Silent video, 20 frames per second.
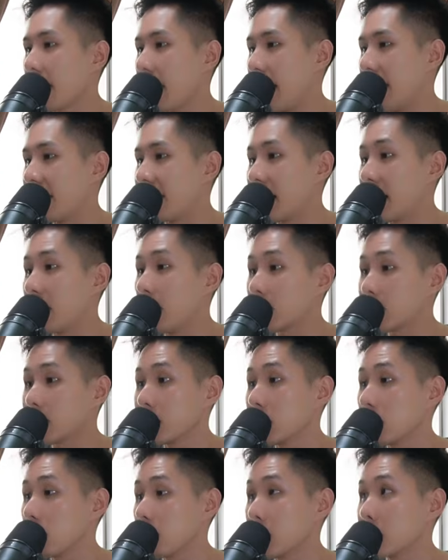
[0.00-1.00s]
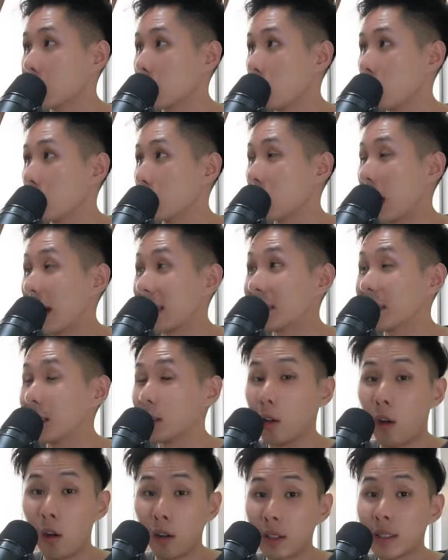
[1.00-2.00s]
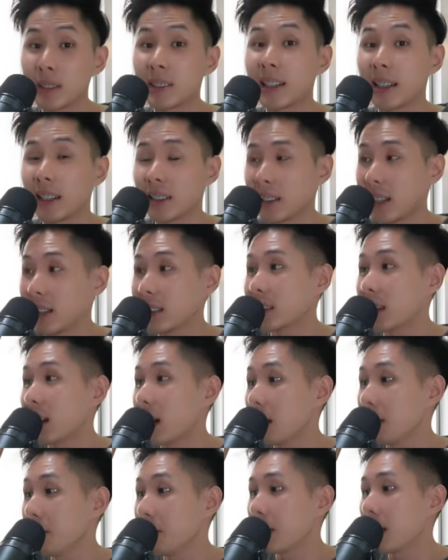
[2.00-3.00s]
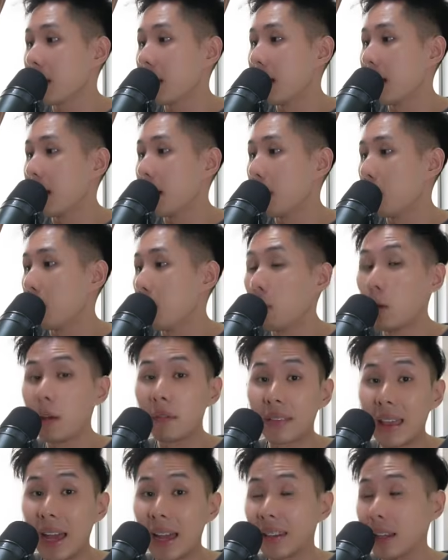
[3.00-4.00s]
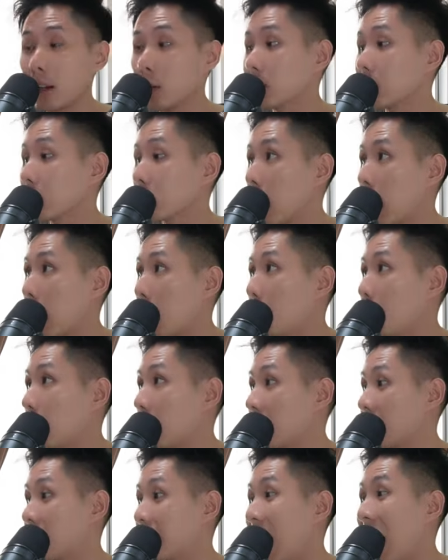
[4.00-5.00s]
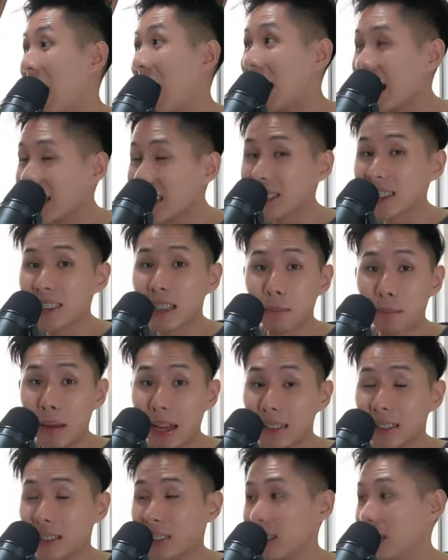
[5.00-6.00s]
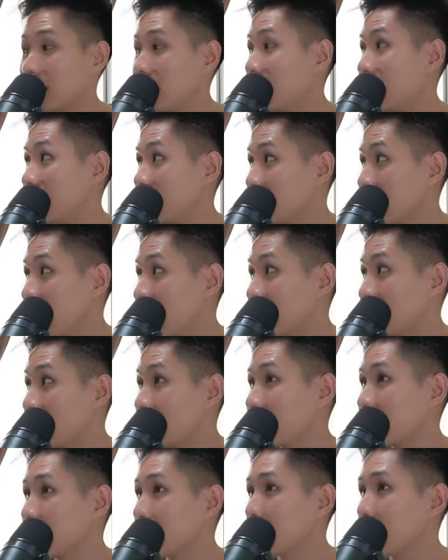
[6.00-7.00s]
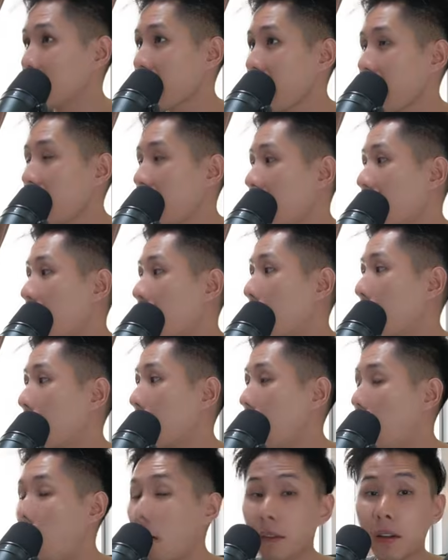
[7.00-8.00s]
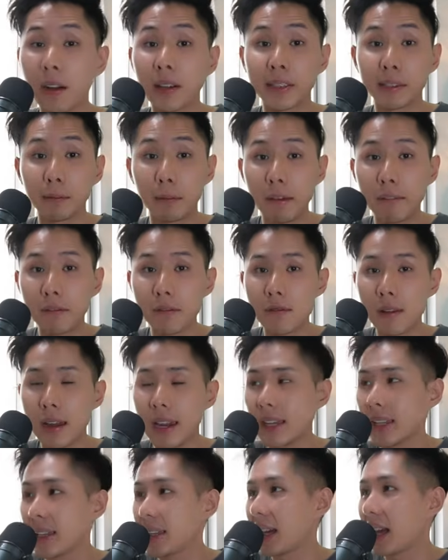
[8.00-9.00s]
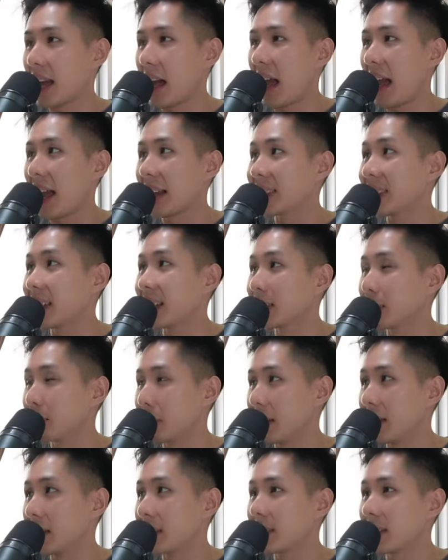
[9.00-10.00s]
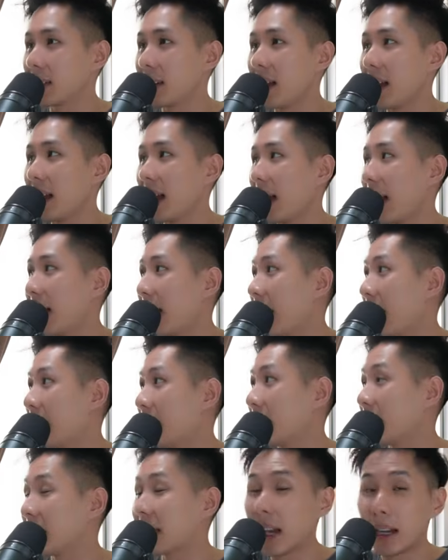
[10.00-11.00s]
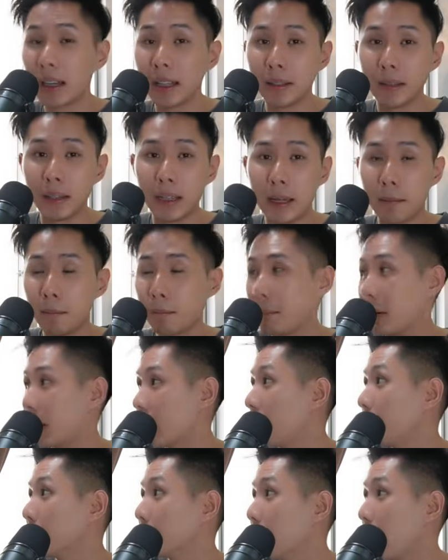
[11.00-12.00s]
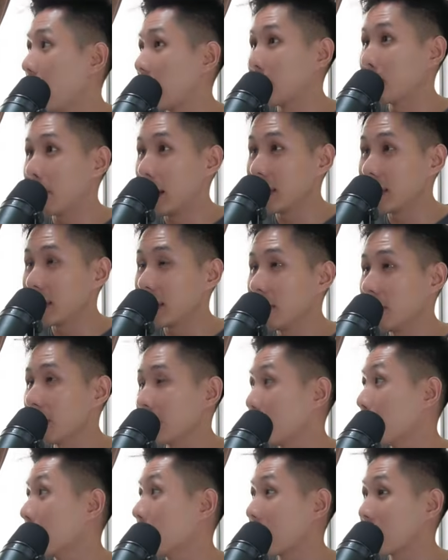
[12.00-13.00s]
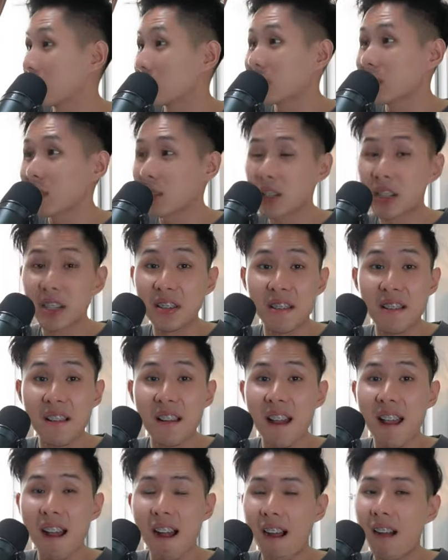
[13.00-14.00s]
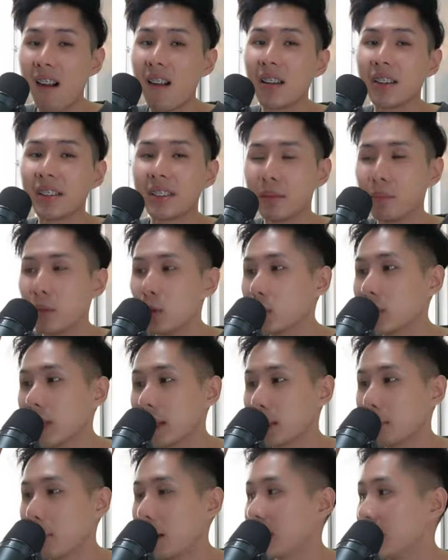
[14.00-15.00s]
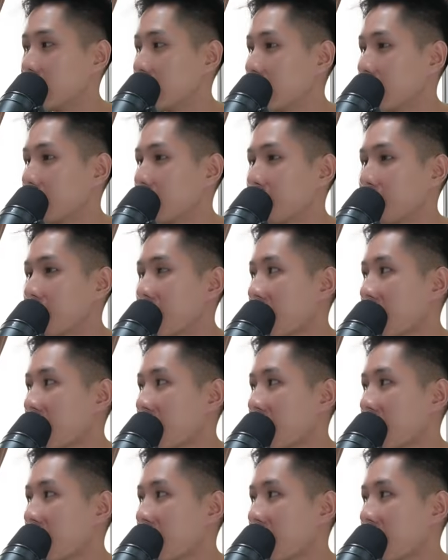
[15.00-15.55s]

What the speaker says: And then auxiliary storage has the longest access time. But with that, they also come with the highest capacity and size. Of course, with great access bit, and it becomes more expensive. So register here are the most expensive,